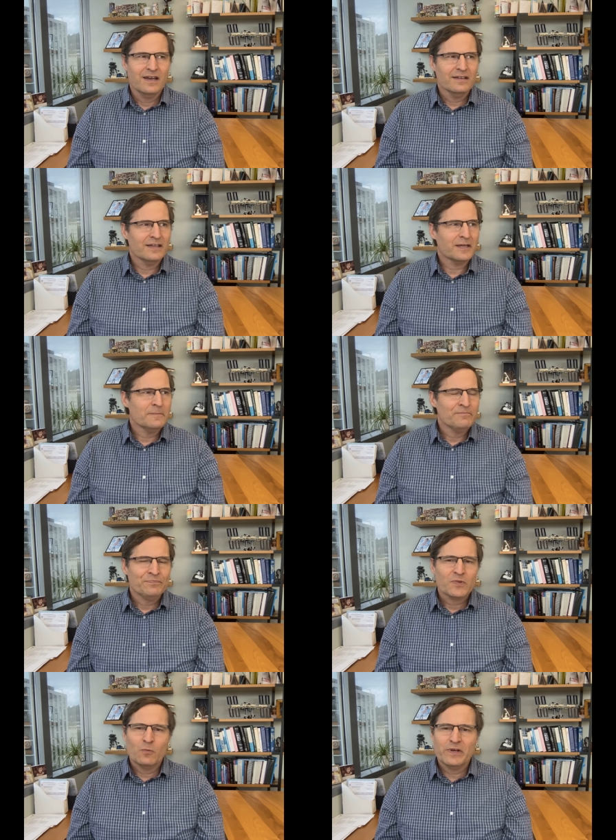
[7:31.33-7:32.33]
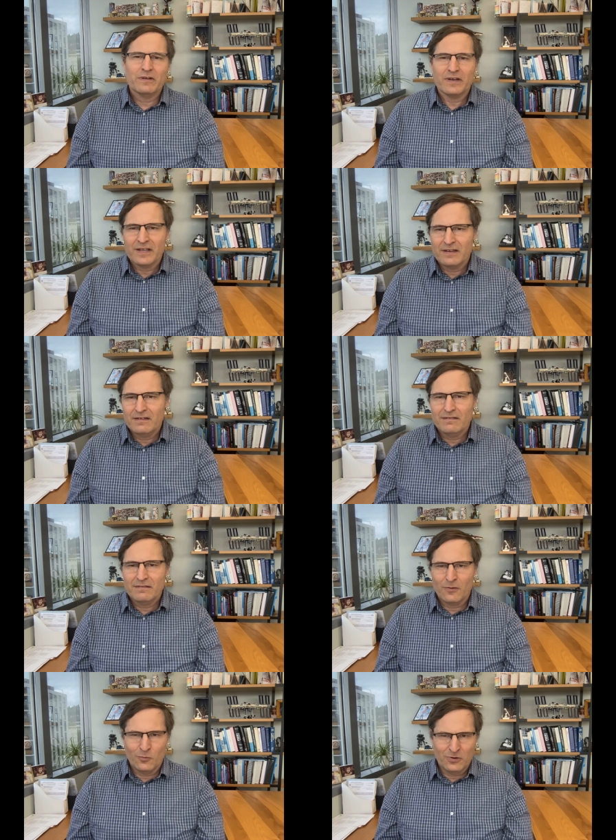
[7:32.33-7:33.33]
Like, we are in
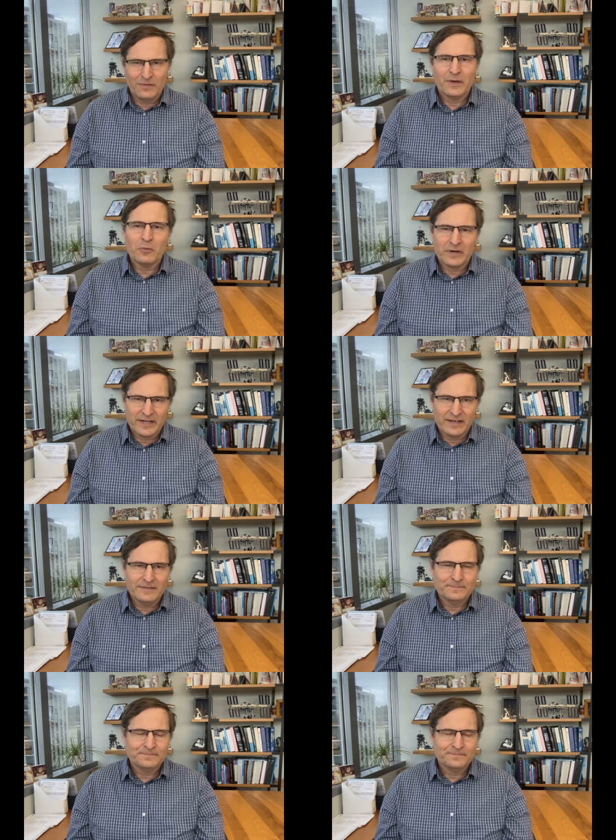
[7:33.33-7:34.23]
the world that we're in.